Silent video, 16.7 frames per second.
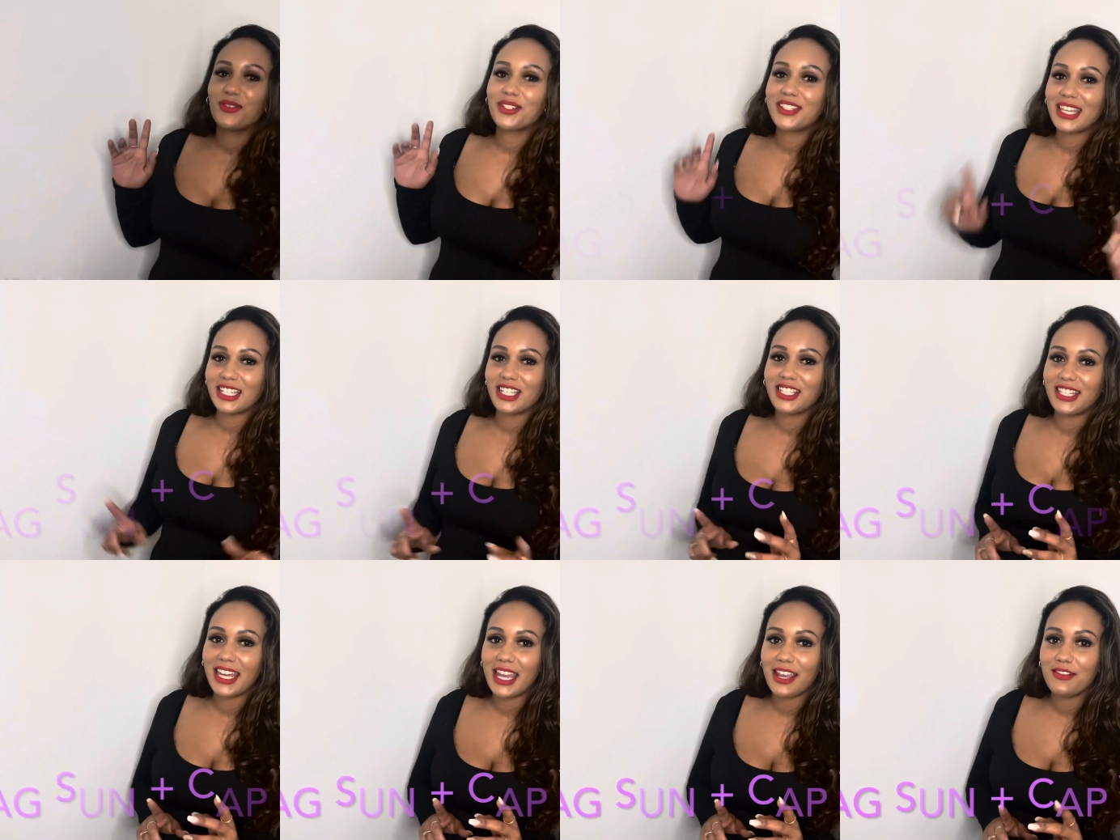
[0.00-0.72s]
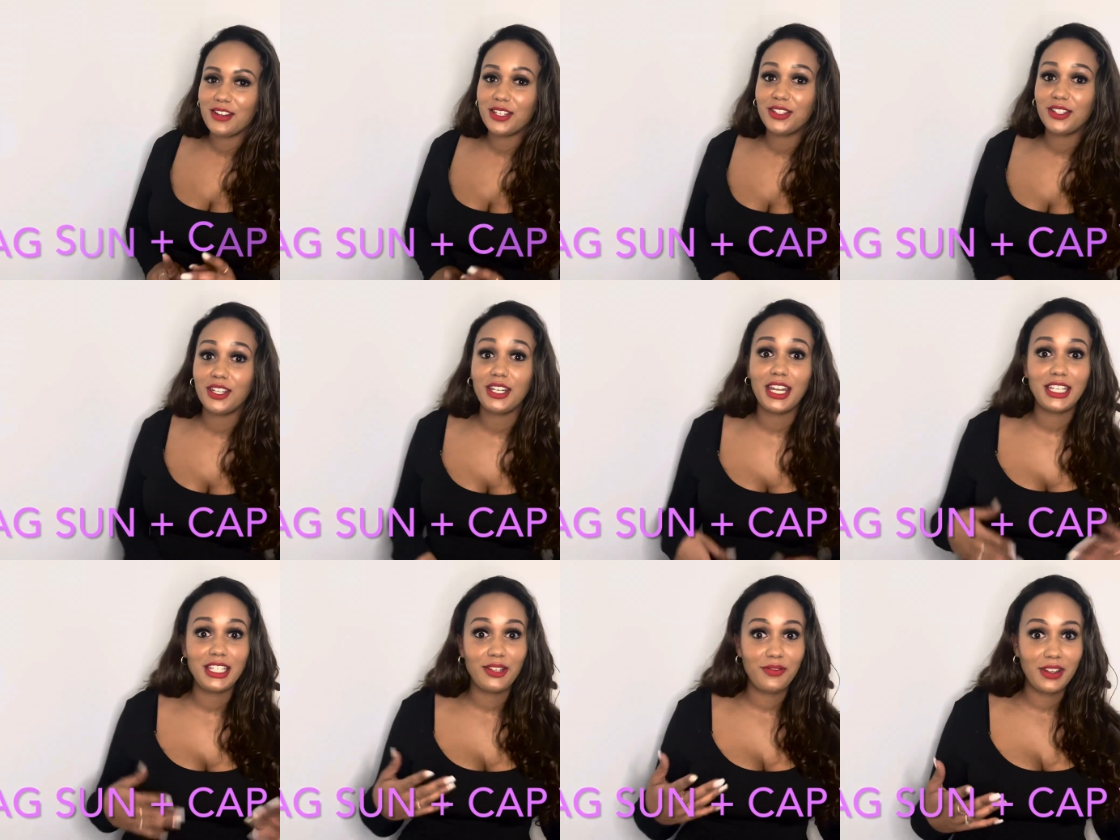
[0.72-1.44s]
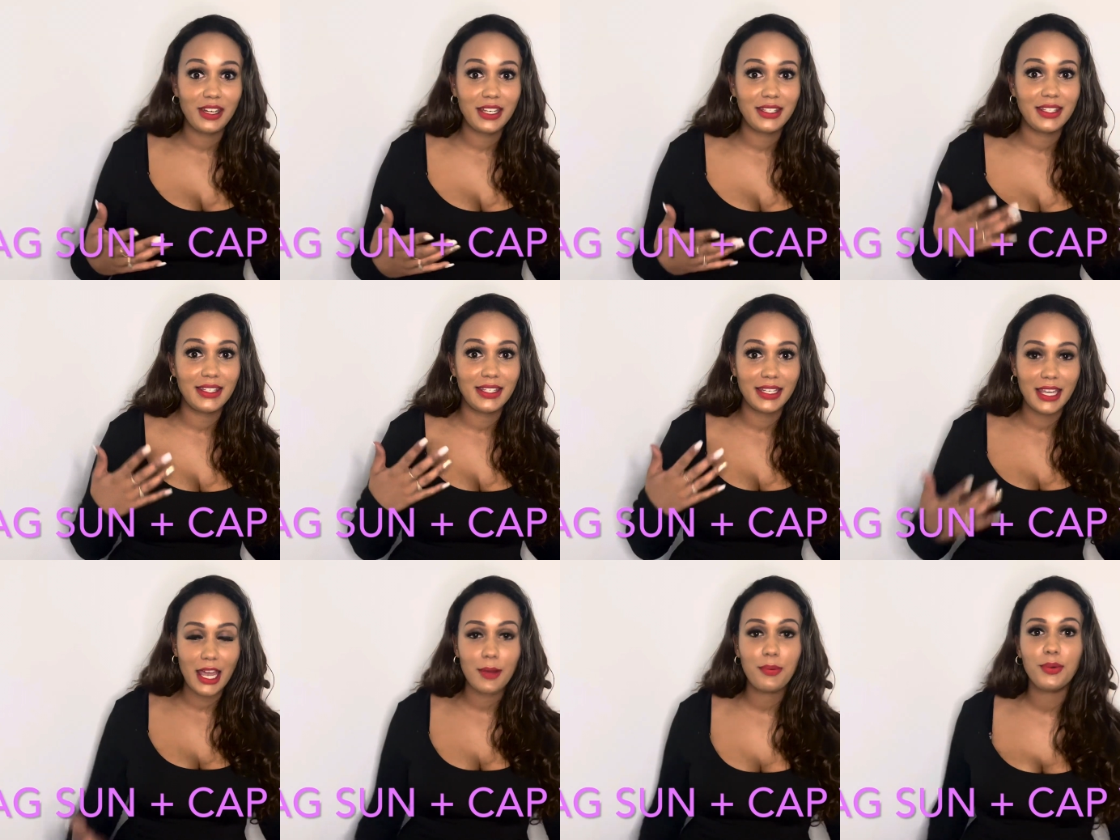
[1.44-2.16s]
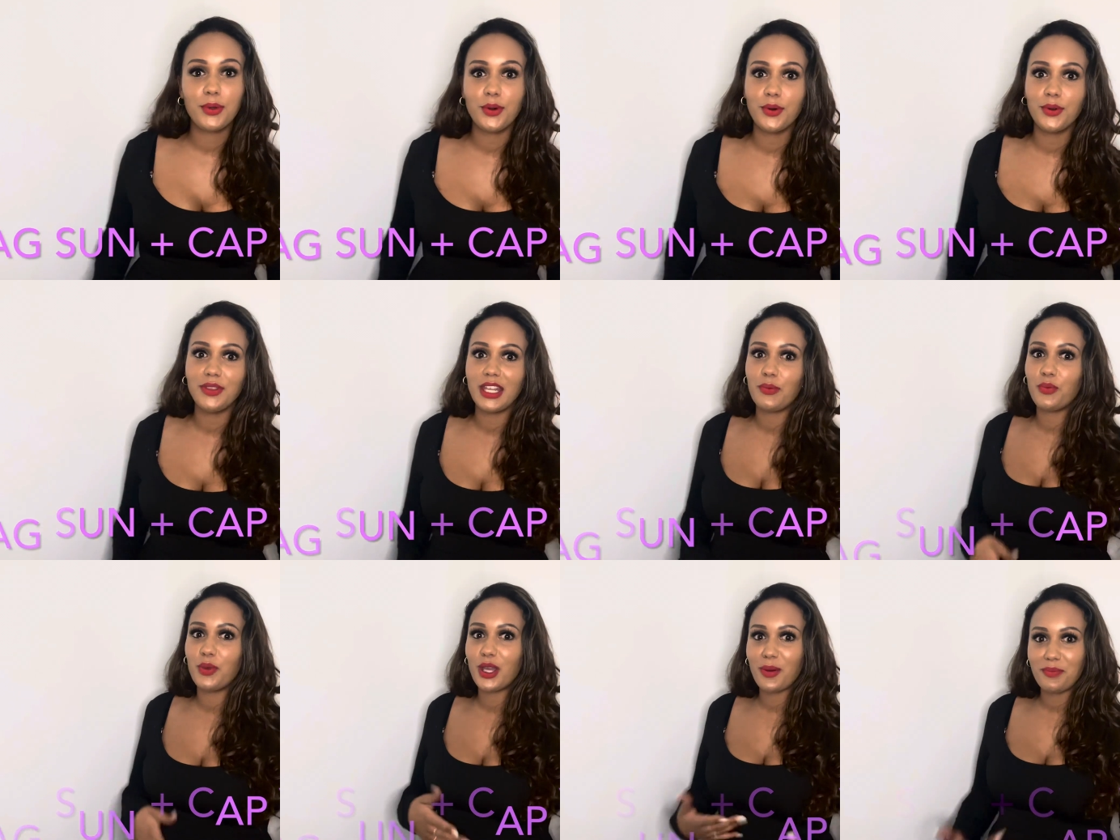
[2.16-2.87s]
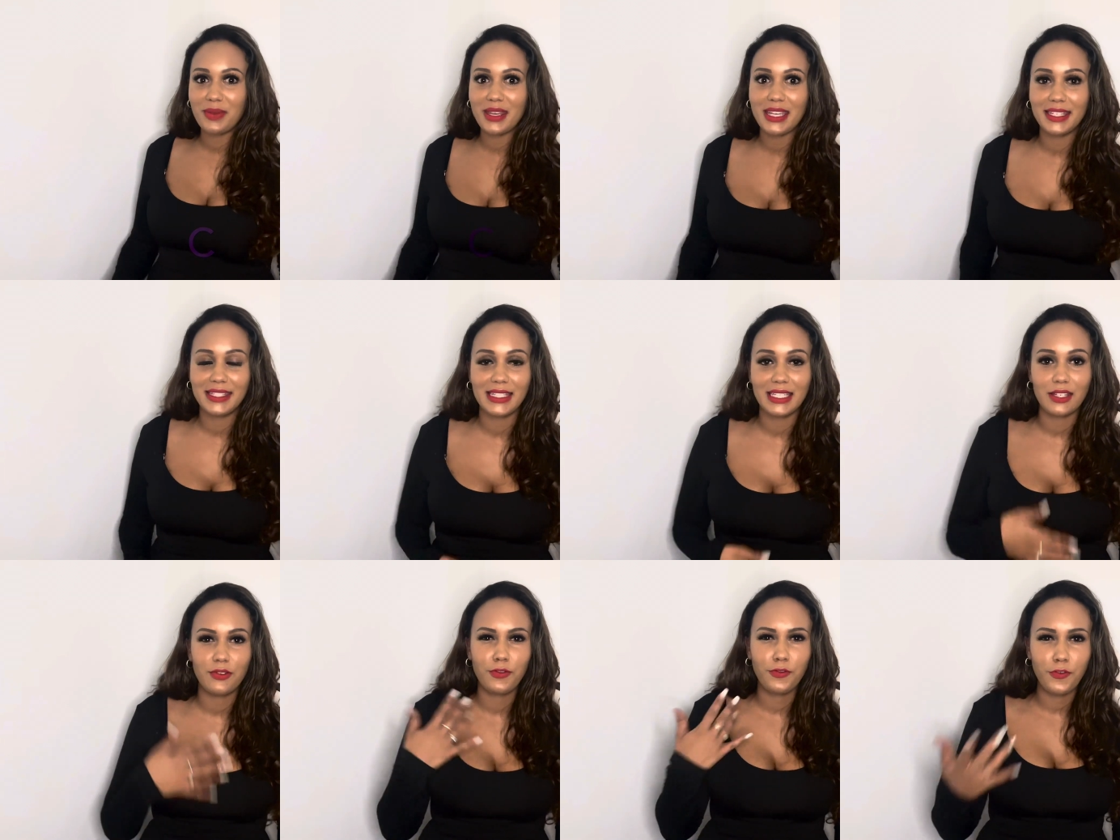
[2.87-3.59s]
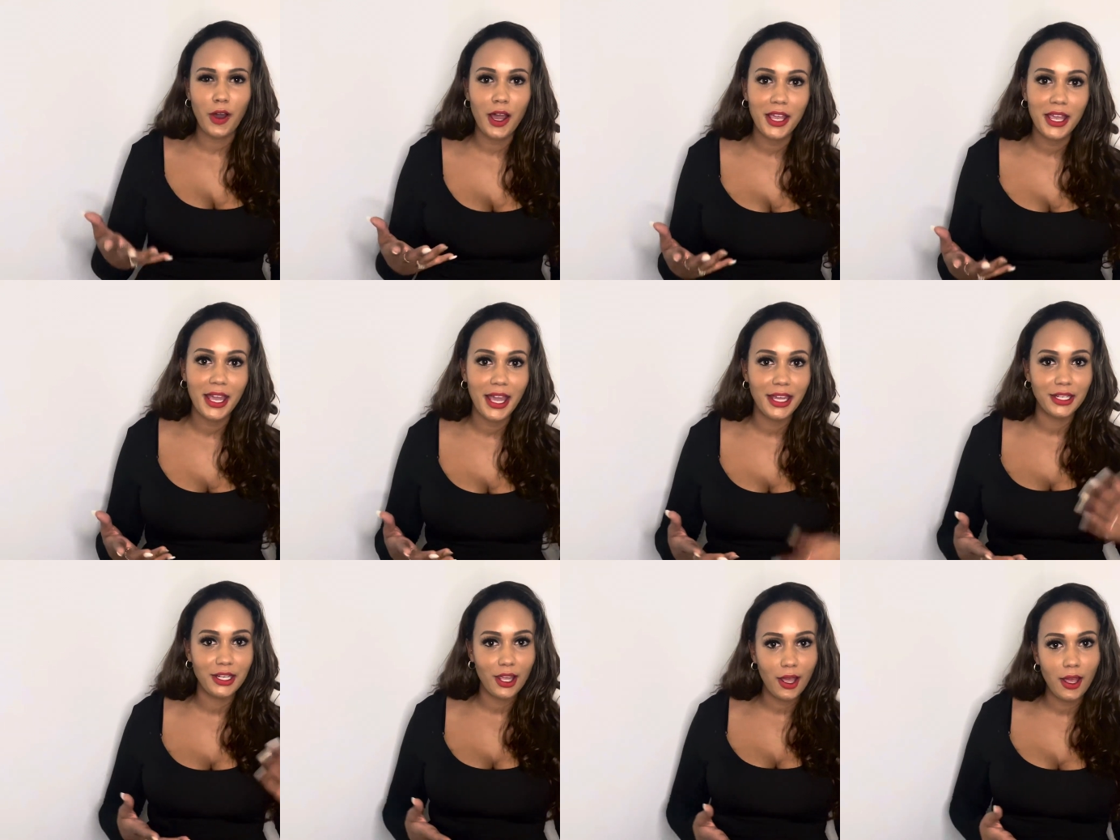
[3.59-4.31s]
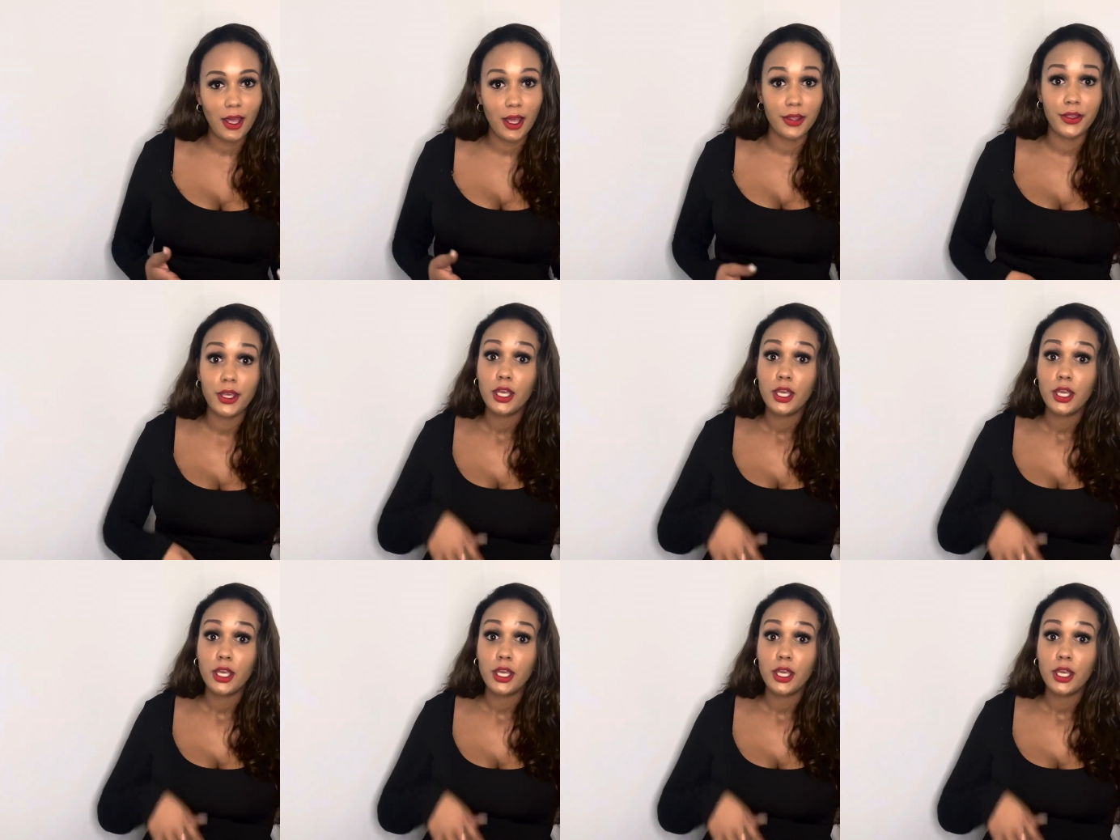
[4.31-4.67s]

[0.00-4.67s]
a Sagittarius Sun and your Venus is in Capricorn, then we are mixing fire and earth,